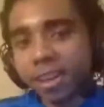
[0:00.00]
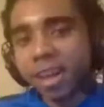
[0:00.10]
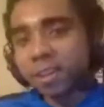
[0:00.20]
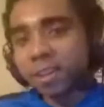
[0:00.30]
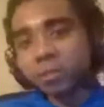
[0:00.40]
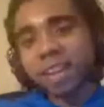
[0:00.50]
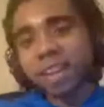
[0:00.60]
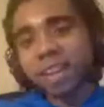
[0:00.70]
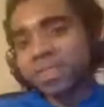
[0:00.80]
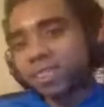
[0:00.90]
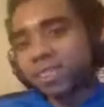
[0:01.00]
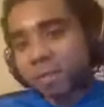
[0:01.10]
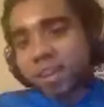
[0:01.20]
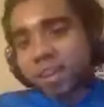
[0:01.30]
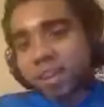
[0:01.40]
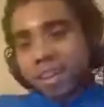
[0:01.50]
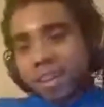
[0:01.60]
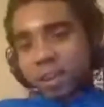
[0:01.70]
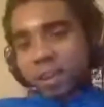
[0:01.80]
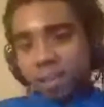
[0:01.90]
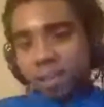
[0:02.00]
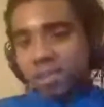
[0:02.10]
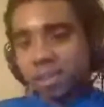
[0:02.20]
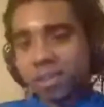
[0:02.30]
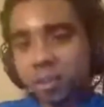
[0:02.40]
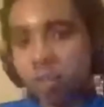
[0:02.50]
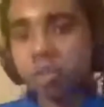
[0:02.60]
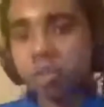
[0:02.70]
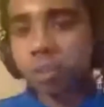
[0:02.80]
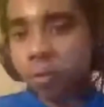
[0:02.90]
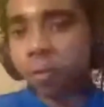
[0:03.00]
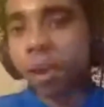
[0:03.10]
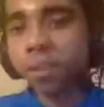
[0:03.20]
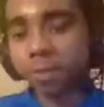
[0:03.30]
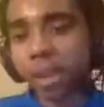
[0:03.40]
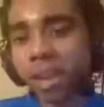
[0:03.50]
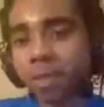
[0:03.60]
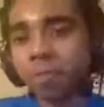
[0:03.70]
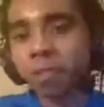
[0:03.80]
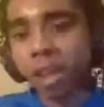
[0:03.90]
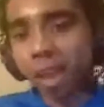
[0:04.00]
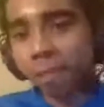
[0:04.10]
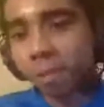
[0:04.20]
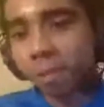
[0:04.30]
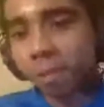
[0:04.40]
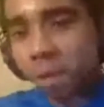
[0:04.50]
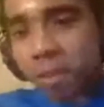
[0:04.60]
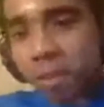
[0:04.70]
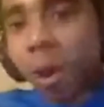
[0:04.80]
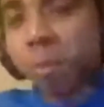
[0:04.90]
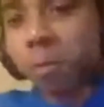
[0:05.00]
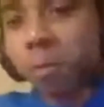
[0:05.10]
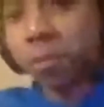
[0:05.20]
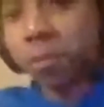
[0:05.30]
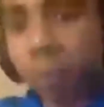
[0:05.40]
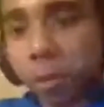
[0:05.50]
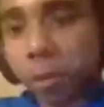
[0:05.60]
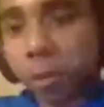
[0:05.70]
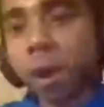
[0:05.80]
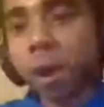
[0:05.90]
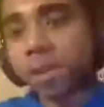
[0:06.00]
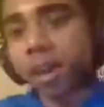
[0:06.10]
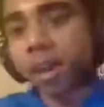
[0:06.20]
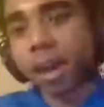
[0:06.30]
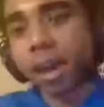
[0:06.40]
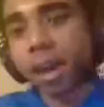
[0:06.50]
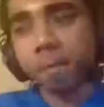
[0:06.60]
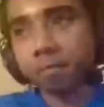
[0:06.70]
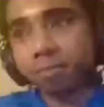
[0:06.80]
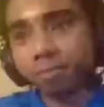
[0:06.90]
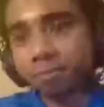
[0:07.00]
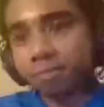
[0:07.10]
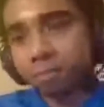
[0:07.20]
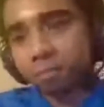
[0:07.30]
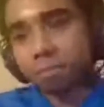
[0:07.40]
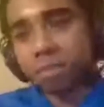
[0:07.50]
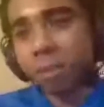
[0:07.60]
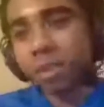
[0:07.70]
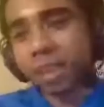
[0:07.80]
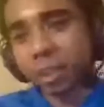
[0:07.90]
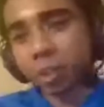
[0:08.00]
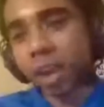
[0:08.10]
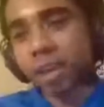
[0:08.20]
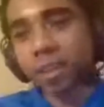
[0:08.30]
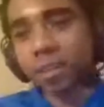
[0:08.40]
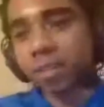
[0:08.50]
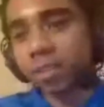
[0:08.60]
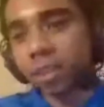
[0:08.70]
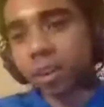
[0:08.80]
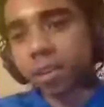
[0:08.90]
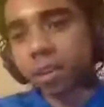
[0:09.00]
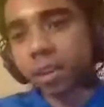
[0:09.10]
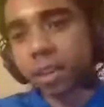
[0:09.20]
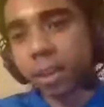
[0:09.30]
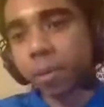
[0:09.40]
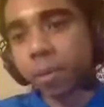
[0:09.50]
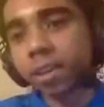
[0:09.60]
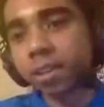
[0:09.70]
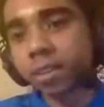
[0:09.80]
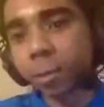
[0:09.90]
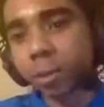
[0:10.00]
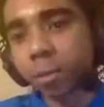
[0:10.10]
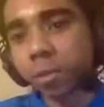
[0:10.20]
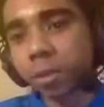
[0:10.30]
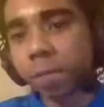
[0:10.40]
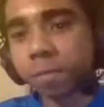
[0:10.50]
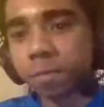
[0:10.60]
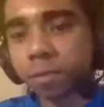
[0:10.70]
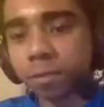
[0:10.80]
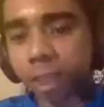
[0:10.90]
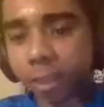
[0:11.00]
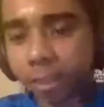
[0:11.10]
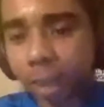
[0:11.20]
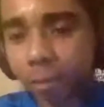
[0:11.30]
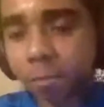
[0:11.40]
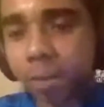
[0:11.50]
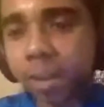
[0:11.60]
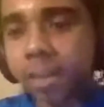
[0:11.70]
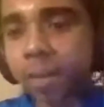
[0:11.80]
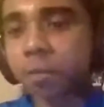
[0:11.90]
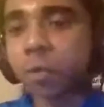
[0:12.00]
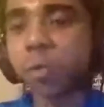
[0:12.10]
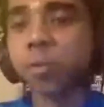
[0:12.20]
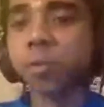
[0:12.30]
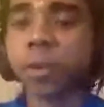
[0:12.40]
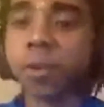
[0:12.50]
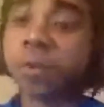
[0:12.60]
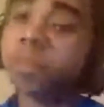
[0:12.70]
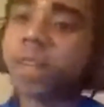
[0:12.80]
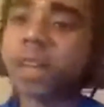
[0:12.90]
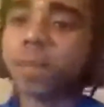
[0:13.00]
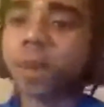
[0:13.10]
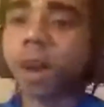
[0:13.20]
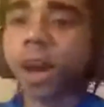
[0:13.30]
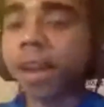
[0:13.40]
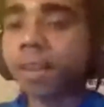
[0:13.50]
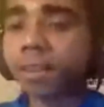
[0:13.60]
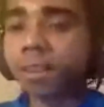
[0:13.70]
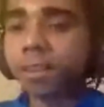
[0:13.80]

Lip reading: yeah, it's all tactics. I mean, well, there's usually two ways of playing it. People like have their fullbacks go up or not go up. Same with like strikers, and like wingers. They want them to come to feed, come short, or they want them to get in behind.